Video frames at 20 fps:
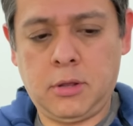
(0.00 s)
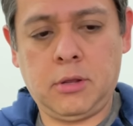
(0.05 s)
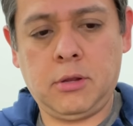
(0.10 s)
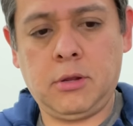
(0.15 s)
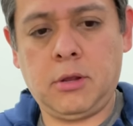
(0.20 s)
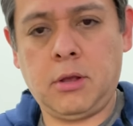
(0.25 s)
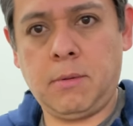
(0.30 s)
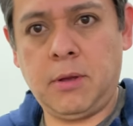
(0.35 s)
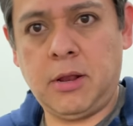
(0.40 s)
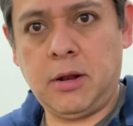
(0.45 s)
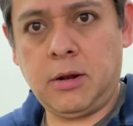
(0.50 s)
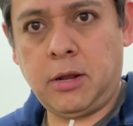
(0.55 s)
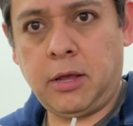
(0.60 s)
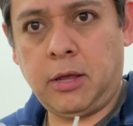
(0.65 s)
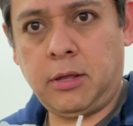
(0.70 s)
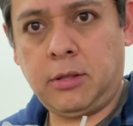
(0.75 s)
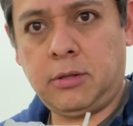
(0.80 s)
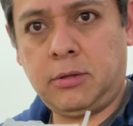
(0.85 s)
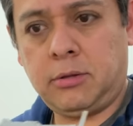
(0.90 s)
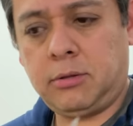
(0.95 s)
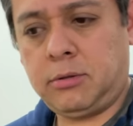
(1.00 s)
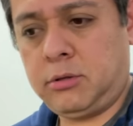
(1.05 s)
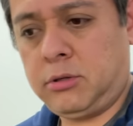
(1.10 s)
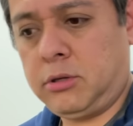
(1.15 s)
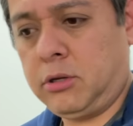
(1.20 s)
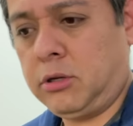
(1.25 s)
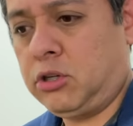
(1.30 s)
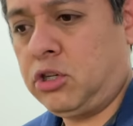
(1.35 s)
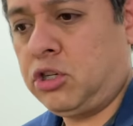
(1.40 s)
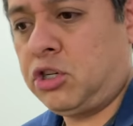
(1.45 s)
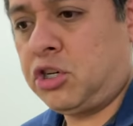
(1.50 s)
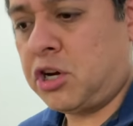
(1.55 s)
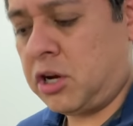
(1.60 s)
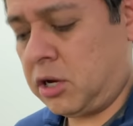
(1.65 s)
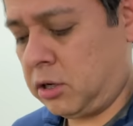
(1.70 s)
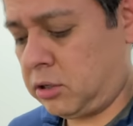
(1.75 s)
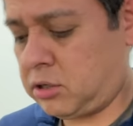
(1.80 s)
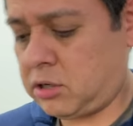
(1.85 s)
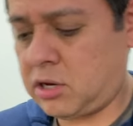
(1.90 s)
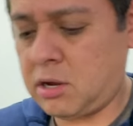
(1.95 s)
I mean, like, the
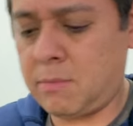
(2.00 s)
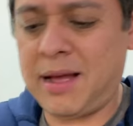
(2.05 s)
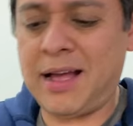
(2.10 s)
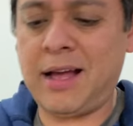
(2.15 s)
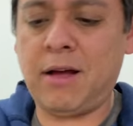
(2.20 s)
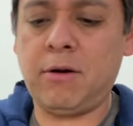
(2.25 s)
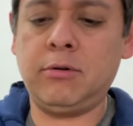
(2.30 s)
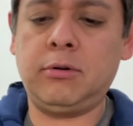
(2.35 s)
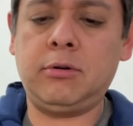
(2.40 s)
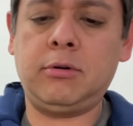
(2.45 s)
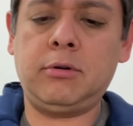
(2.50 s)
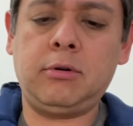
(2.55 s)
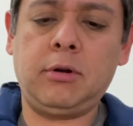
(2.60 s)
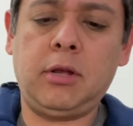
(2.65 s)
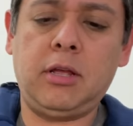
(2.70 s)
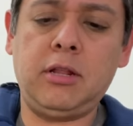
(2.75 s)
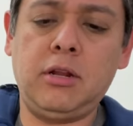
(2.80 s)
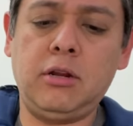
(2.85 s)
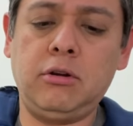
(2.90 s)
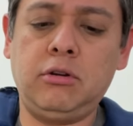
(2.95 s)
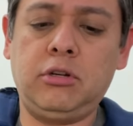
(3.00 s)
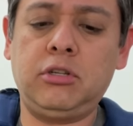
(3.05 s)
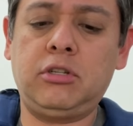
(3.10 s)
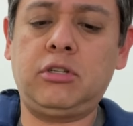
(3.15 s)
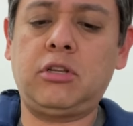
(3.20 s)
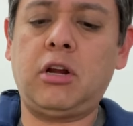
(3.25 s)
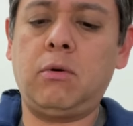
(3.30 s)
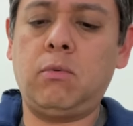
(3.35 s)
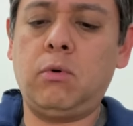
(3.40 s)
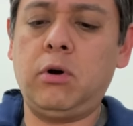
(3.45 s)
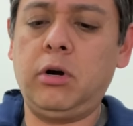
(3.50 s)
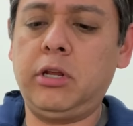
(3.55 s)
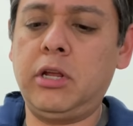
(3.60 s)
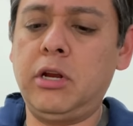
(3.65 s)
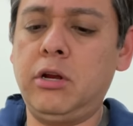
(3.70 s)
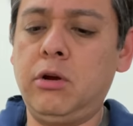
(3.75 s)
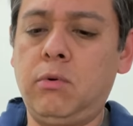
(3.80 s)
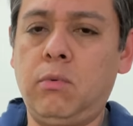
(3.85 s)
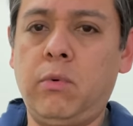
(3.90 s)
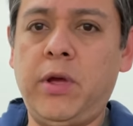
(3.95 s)
chunks come out and then you just start working
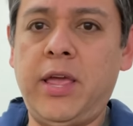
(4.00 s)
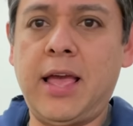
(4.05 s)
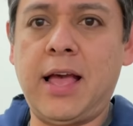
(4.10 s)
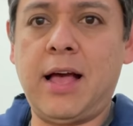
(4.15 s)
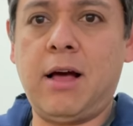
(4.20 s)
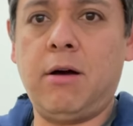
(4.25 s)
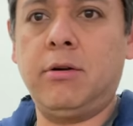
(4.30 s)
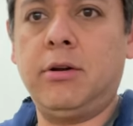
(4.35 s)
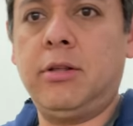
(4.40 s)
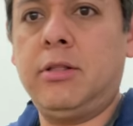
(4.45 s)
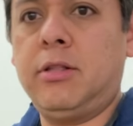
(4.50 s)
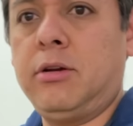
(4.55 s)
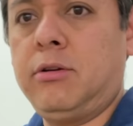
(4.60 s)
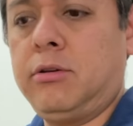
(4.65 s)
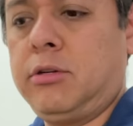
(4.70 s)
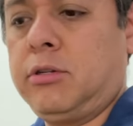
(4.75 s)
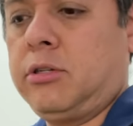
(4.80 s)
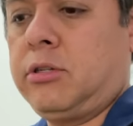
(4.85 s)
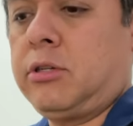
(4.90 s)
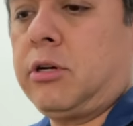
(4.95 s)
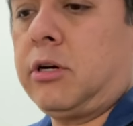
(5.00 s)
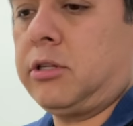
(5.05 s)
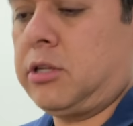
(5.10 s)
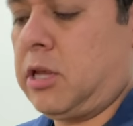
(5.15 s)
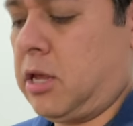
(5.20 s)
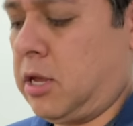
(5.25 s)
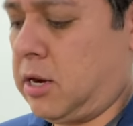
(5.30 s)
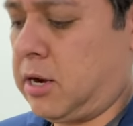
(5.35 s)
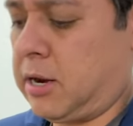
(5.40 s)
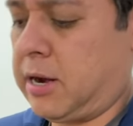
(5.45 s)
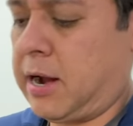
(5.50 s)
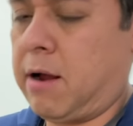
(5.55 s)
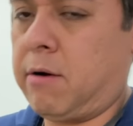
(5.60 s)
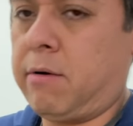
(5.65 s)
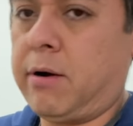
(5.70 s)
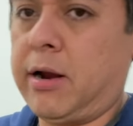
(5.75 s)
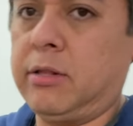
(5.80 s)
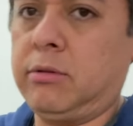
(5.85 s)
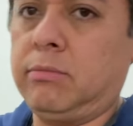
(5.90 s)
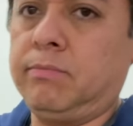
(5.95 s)
your way out and then you just start taking it out,
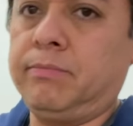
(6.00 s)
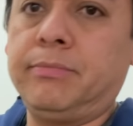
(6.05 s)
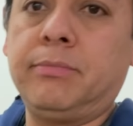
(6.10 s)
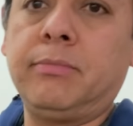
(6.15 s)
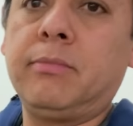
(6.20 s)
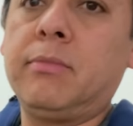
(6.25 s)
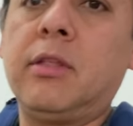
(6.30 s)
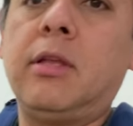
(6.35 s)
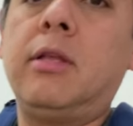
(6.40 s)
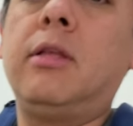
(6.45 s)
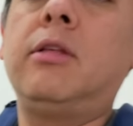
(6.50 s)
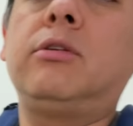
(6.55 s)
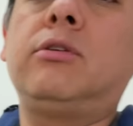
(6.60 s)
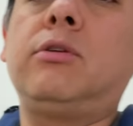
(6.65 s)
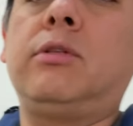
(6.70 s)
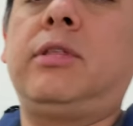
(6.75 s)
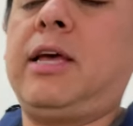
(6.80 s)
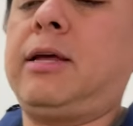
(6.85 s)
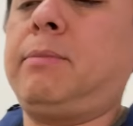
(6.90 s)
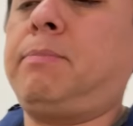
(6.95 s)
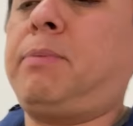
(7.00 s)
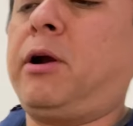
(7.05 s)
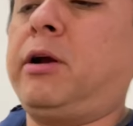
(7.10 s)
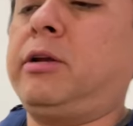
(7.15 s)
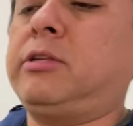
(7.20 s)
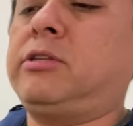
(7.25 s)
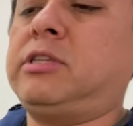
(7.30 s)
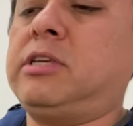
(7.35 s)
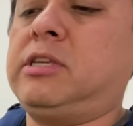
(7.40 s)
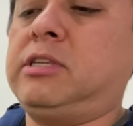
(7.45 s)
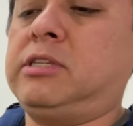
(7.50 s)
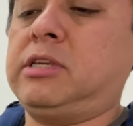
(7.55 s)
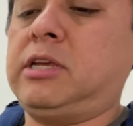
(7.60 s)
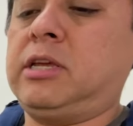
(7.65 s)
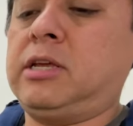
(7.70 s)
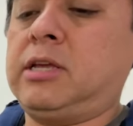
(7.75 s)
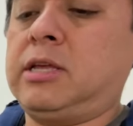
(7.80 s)
right? So that part is easy.